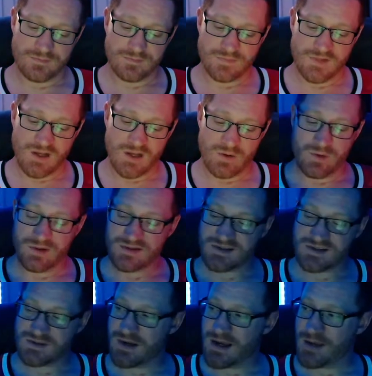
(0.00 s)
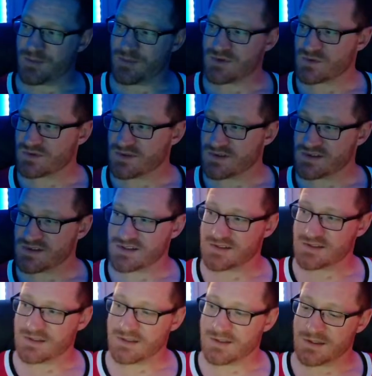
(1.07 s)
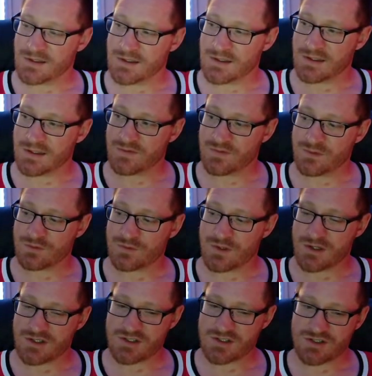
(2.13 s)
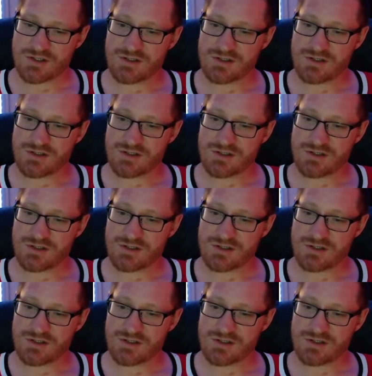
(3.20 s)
That way we can see what happens with this and not have to feel rushed.